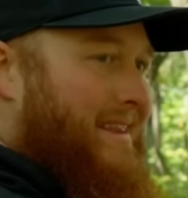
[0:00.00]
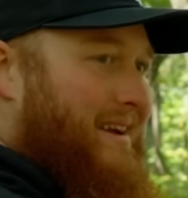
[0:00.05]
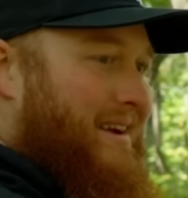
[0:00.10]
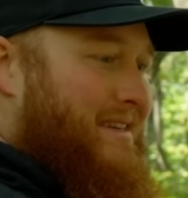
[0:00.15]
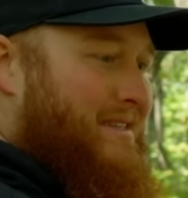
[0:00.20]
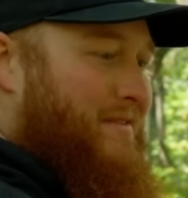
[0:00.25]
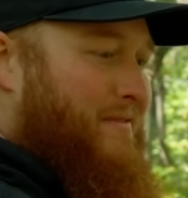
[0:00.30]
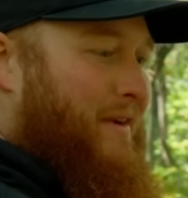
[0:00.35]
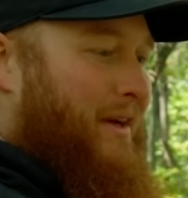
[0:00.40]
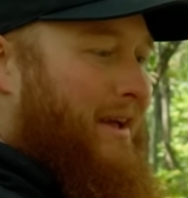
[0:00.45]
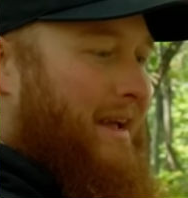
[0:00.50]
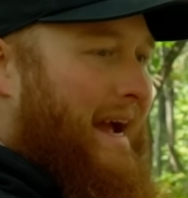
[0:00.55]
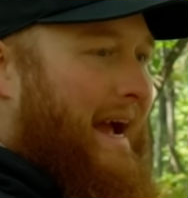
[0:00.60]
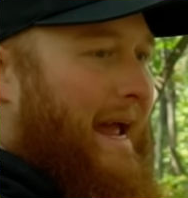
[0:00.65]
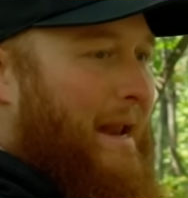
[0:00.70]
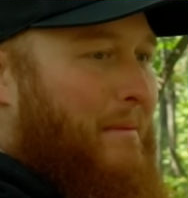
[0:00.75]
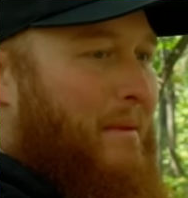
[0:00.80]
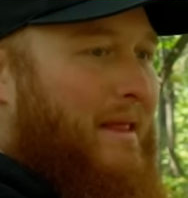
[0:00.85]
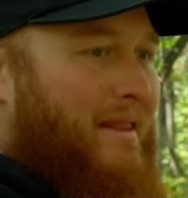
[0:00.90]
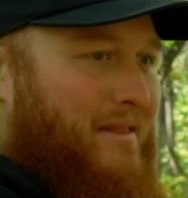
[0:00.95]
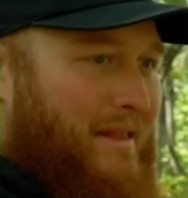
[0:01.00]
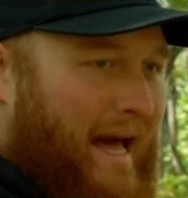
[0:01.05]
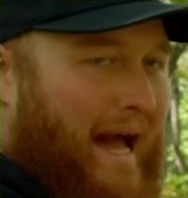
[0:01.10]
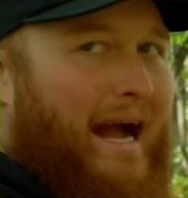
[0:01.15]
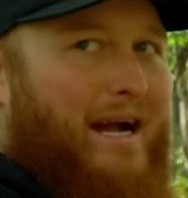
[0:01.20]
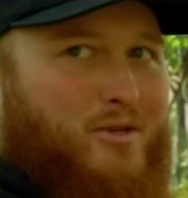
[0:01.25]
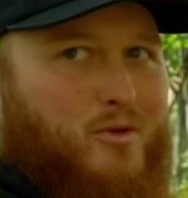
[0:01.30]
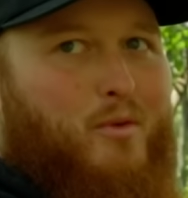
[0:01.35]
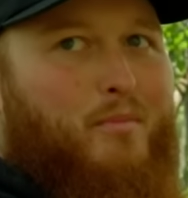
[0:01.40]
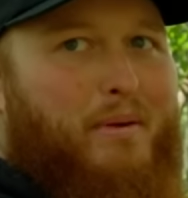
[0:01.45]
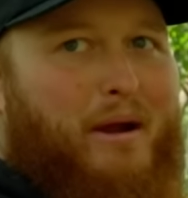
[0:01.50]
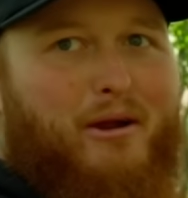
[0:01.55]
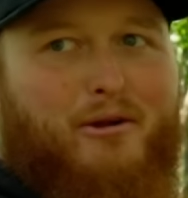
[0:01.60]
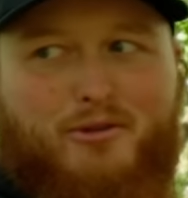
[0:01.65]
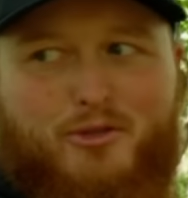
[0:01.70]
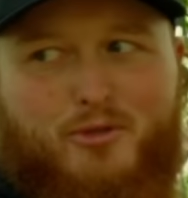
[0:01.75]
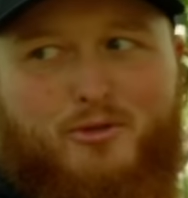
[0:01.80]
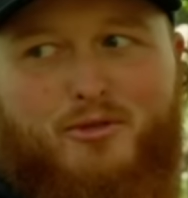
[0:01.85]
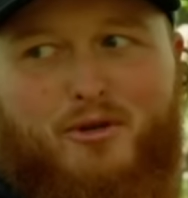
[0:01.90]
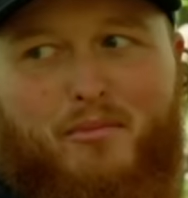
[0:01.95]
there because it felt like I had actual
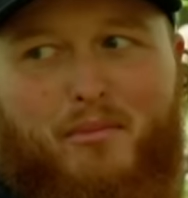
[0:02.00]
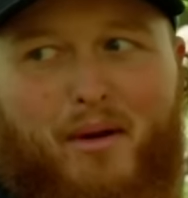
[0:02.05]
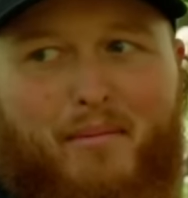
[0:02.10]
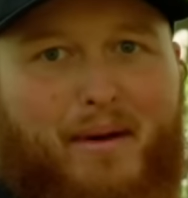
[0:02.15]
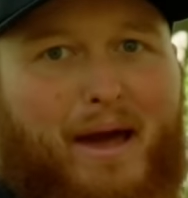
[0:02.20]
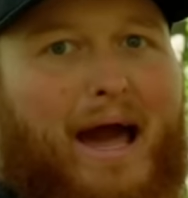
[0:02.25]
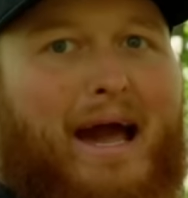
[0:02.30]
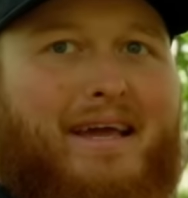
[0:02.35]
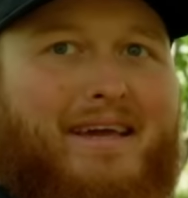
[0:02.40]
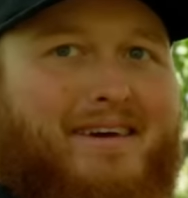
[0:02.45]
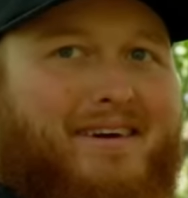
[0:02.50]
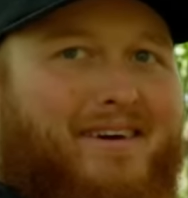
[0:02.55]
parachutes on my back.